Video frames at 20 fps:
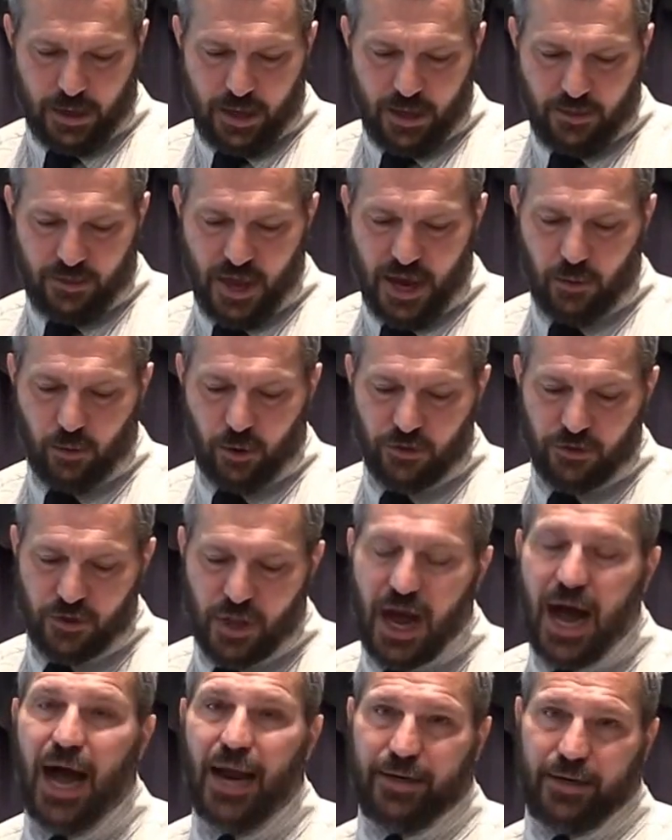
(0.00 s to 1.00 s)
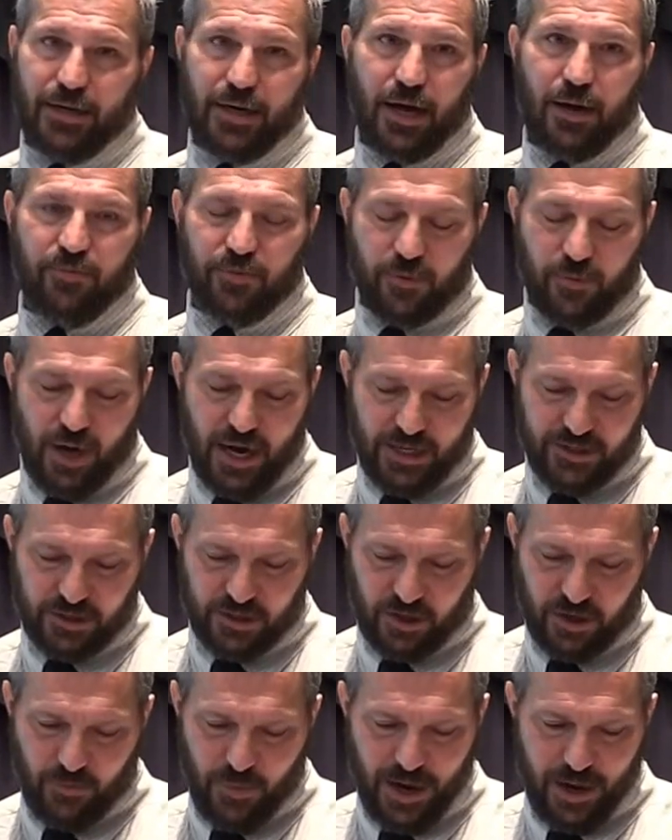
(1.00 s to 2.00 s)
They will not compromise the
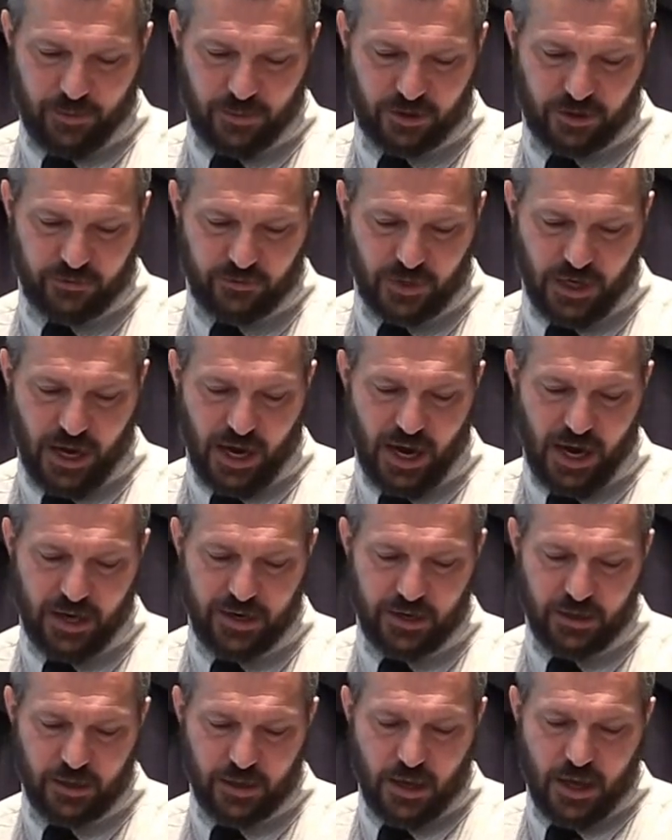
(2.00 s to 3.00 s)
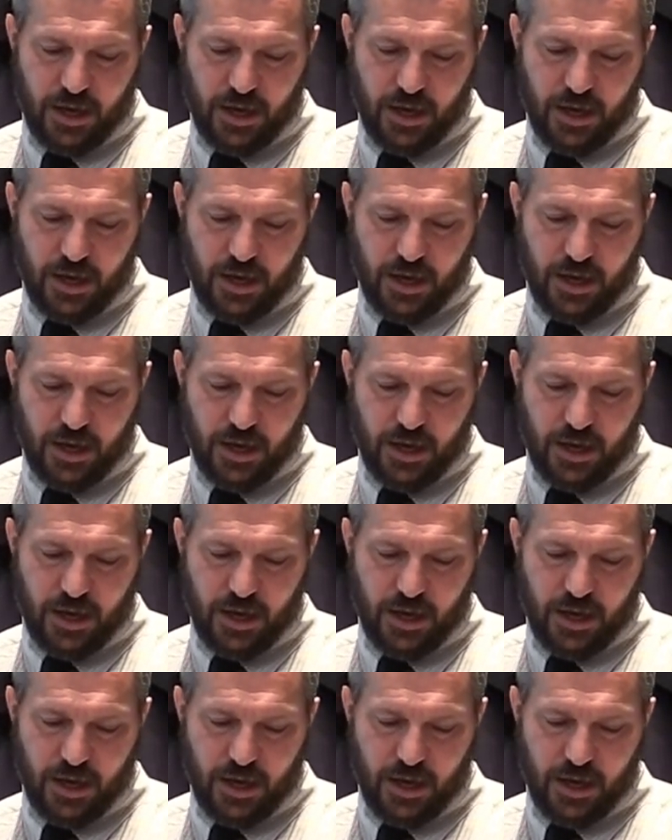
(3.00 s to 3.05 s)
commandments of God,